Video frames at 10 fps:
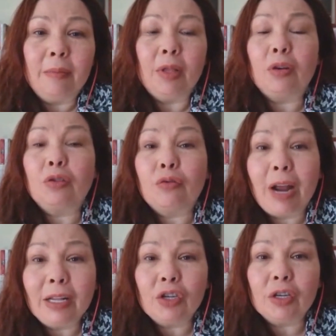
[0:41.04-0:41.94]
But the
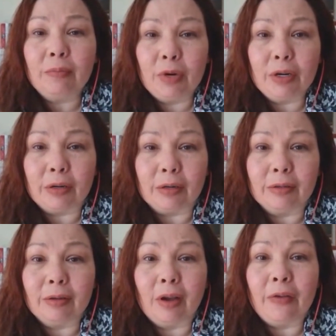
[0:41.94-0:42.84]
tragic
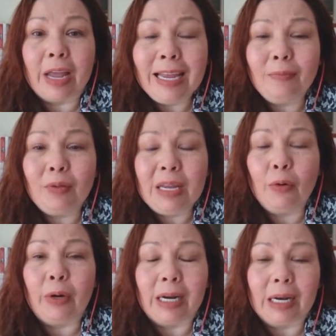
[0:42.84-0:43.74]
murders of 8
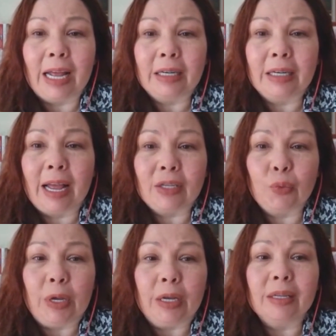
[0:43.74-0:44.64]
people in Atlanta
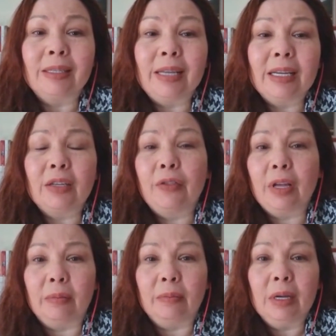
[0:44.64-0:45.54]
last week, 6 of
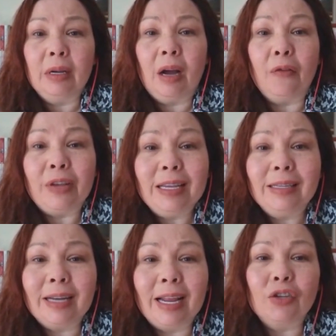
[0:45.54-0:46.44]
them of
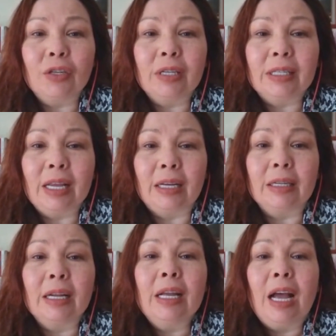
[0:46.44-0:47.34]
East Asian
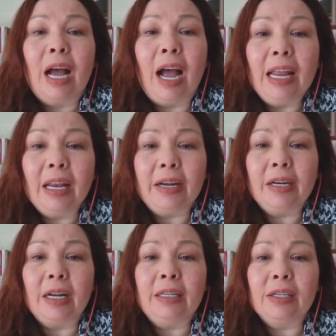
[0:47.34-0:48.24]
descent,
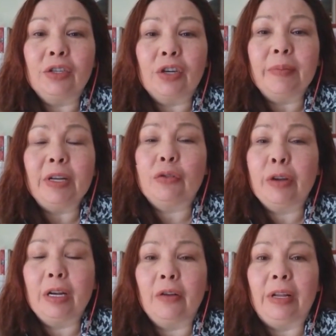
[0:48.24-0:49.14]
highlighted a disturbing
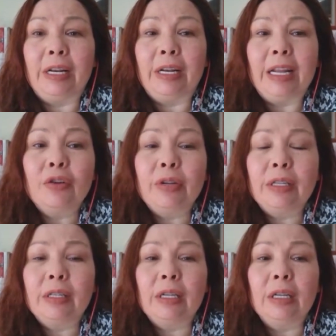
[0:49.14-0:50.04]
trend of an
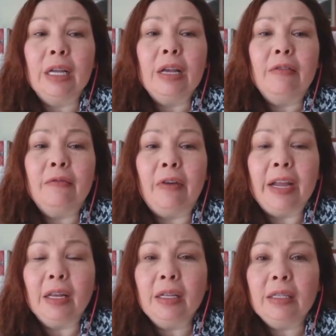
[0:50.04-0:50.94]
increasing
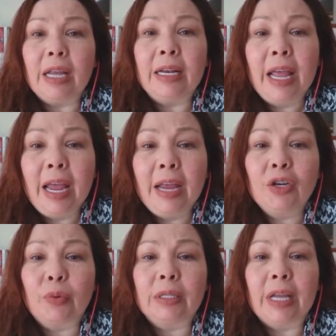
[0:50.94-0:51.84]
violence and hate
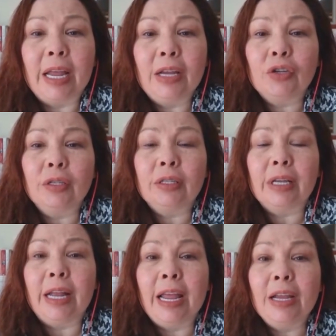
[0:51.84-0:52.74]
towards Asians
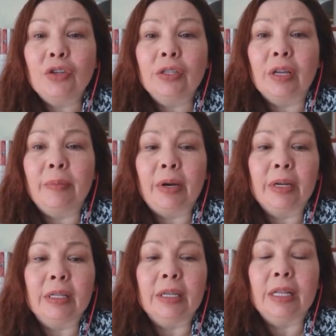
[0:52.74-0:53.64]
and Asian
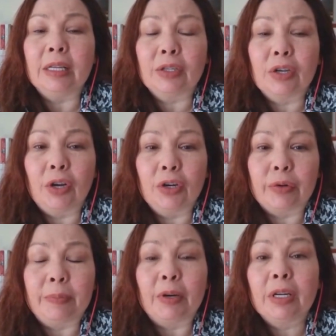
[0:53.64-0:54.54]
Americans in this
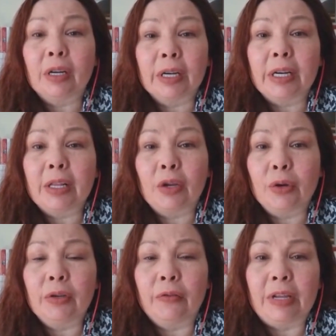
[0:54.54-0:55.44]
country, particularly
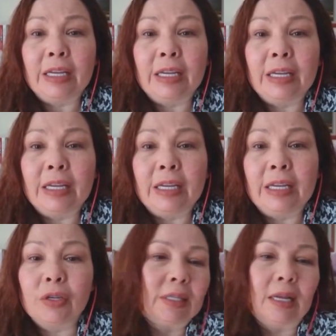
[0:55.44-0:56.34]
those of East Asian
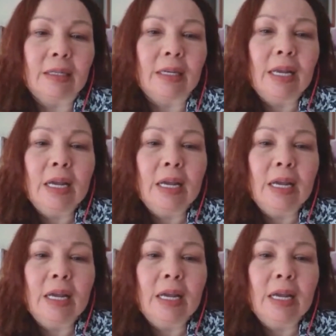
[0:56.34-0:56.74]
descent.